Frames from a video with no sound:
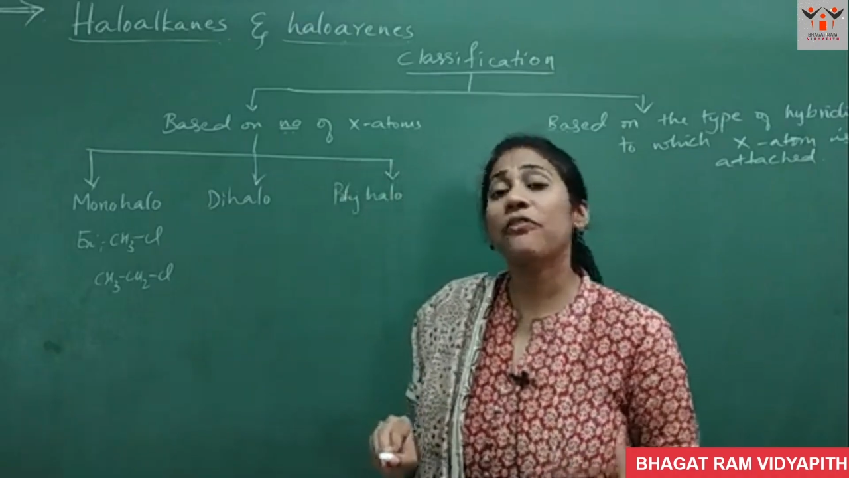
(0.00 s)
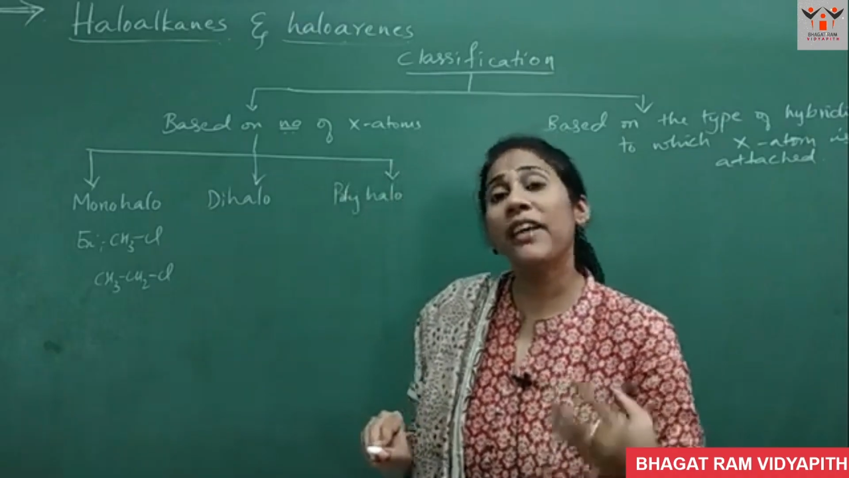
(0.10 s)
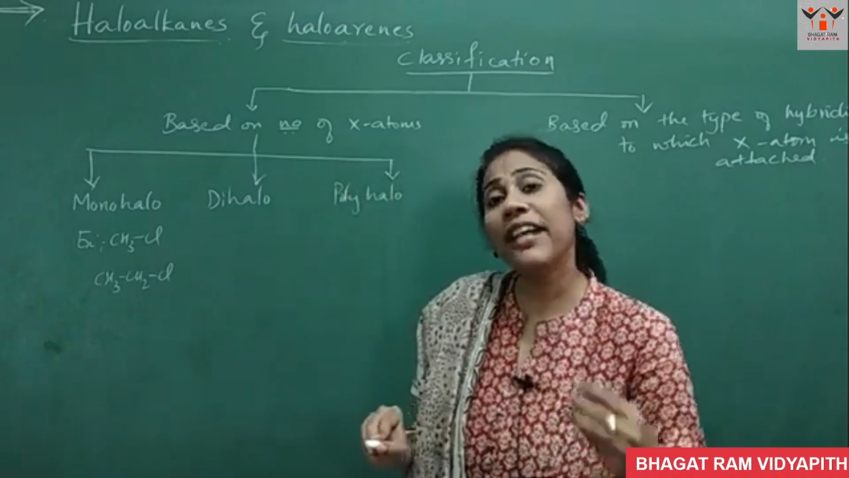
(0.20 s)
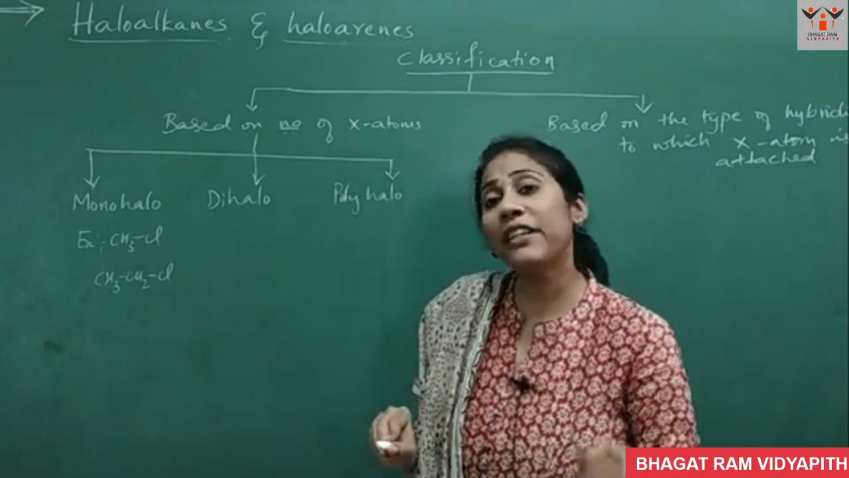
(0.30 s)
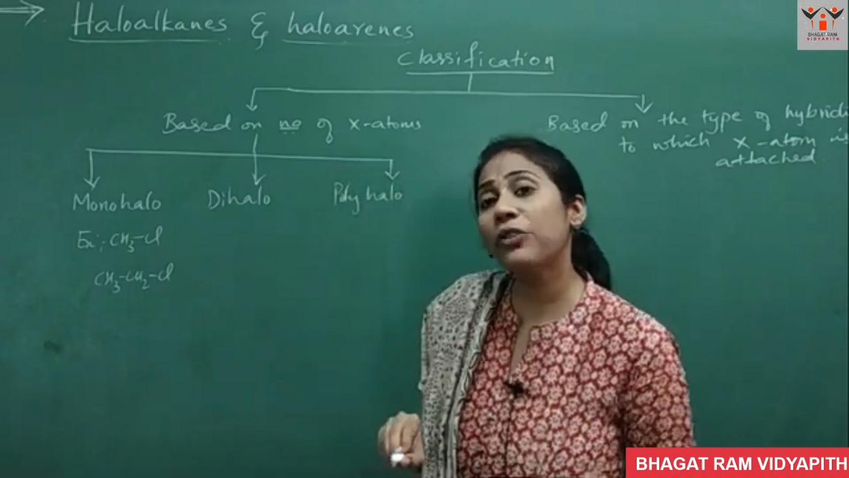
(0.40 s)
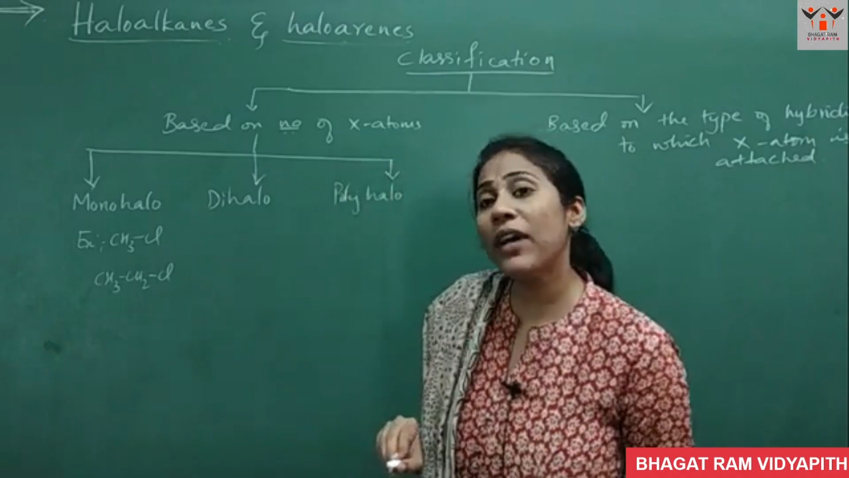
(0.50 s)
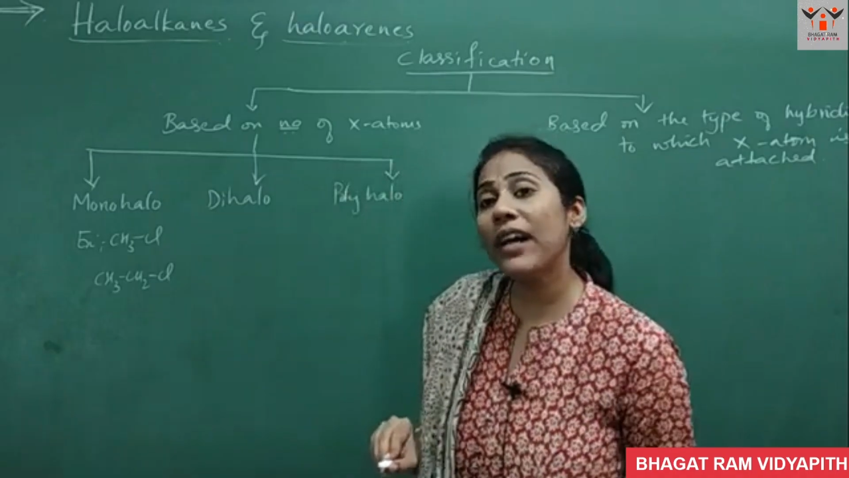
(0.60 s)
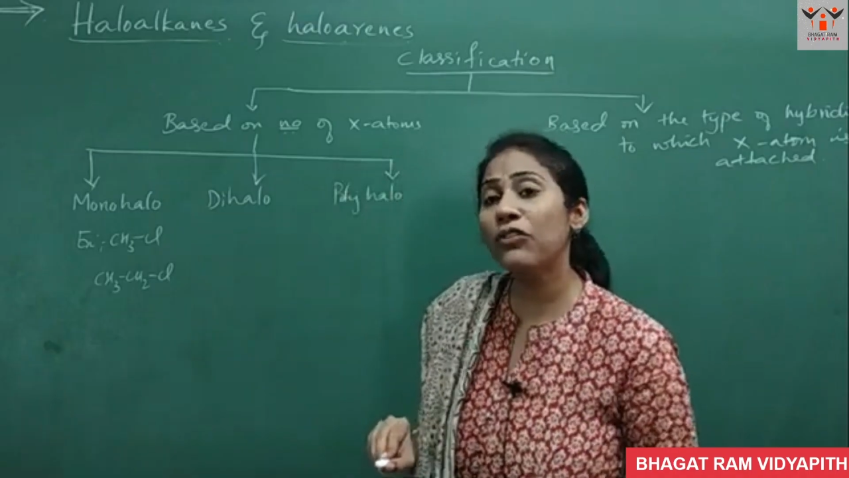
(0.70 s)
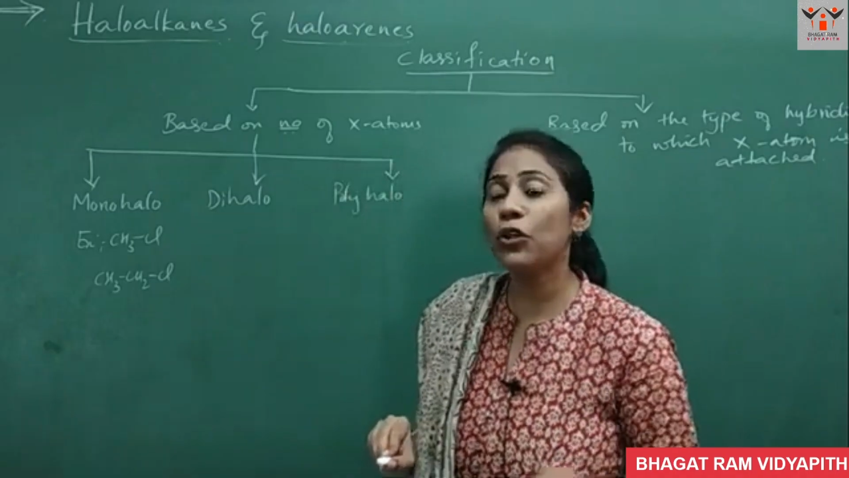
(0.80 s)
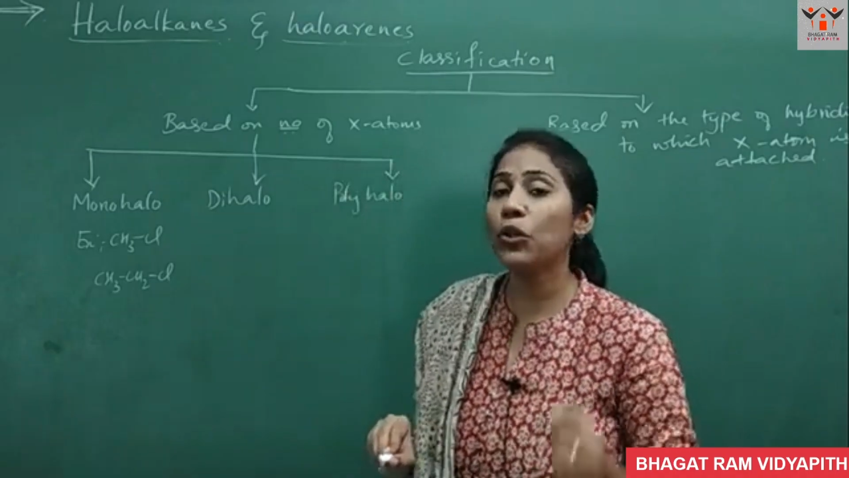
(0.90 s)
where you
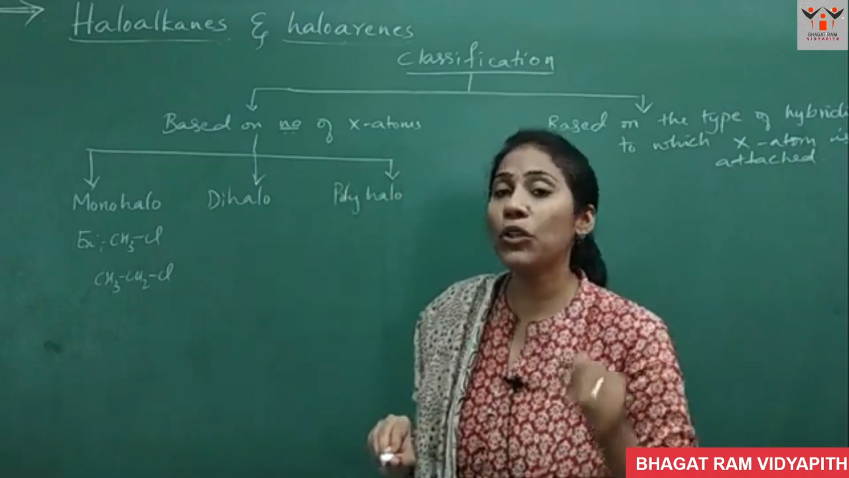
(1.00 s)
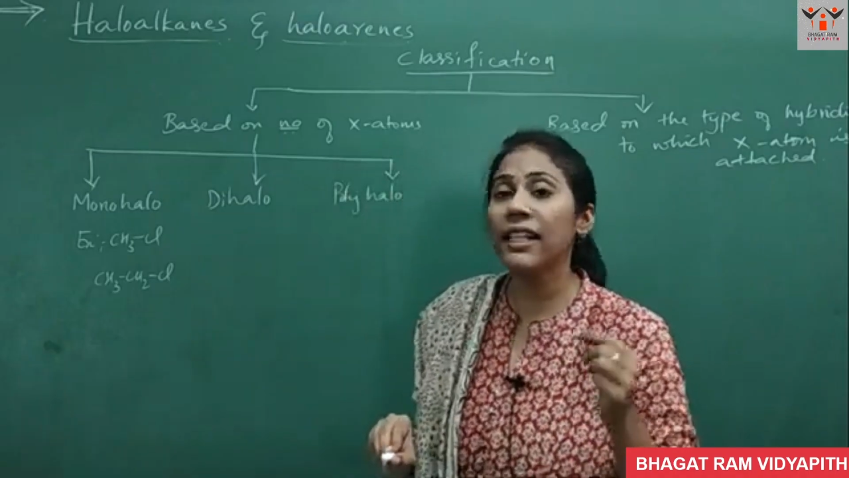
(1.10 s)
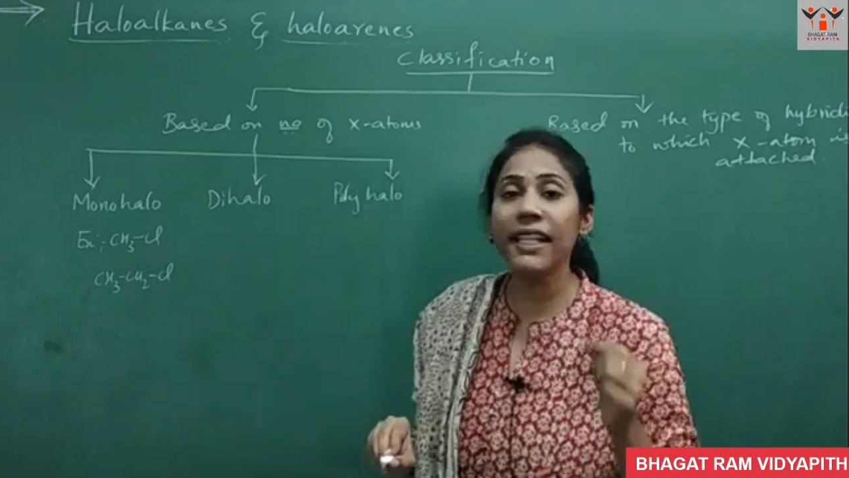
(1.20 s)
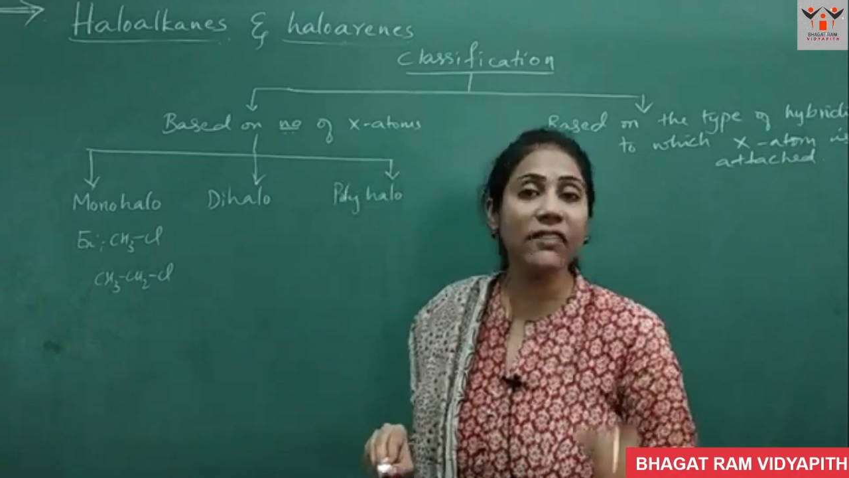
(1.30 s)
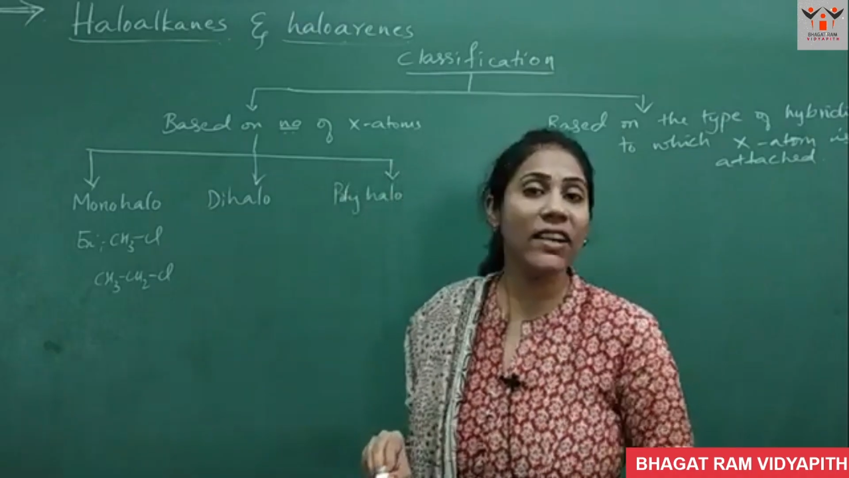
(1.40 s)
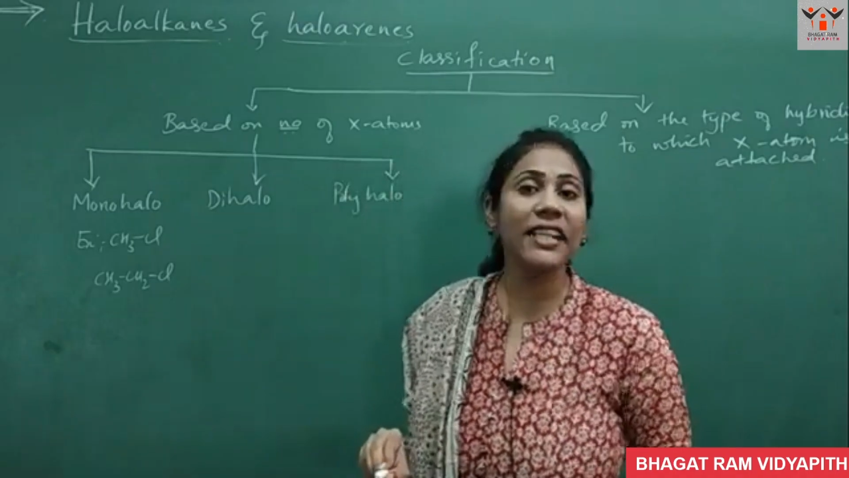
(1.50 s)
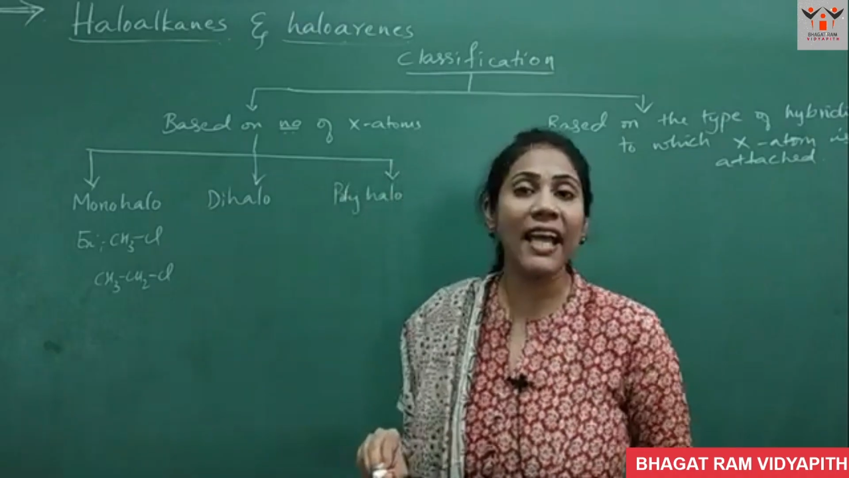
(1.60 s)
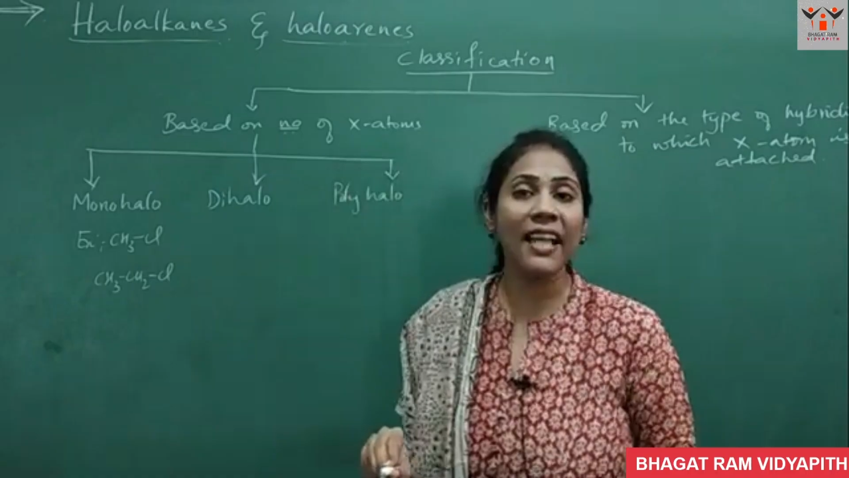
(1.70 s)
have only one